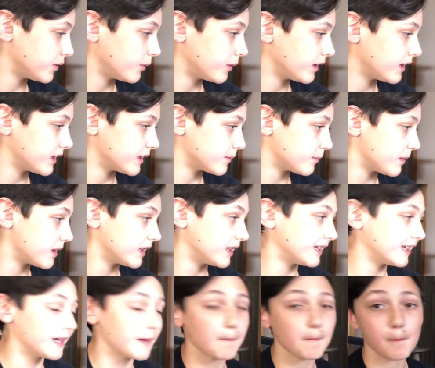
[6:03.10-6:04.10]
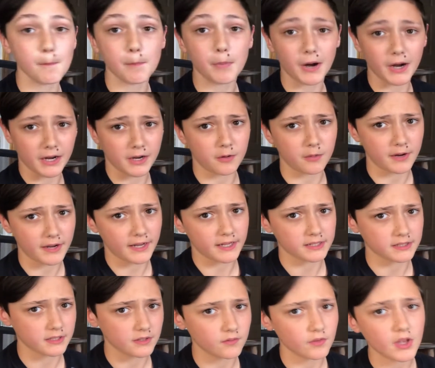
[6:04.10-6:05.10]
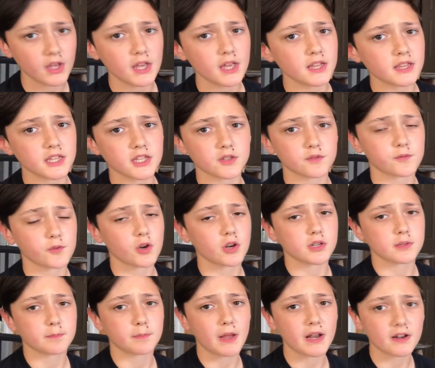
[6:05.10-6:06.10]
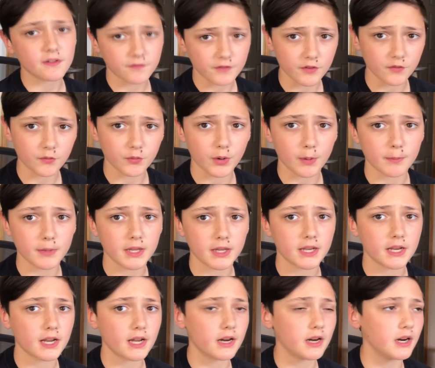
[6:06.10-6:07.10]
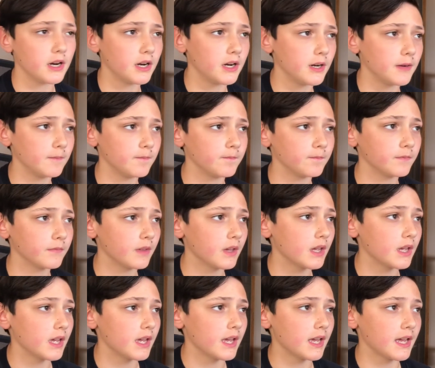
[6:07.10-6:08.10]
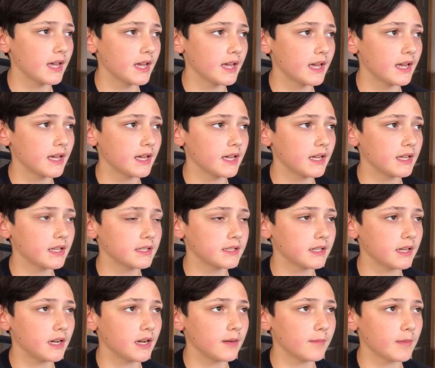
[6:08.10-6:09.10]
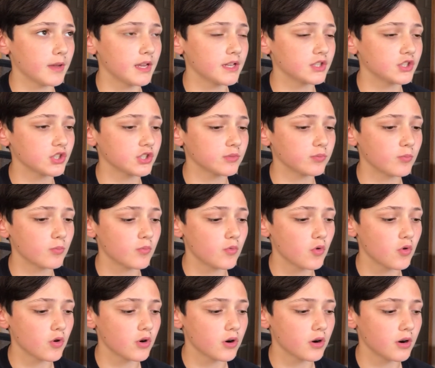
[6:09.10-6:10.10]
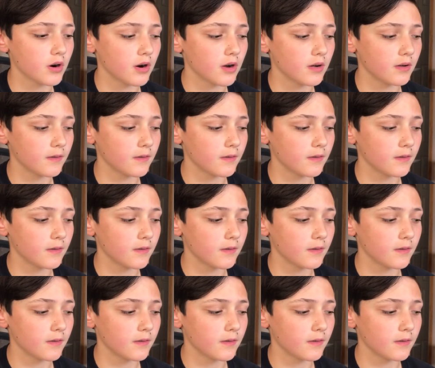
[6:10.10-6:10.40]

doing is making it bioactive. These frogs benefit from it, and it's just more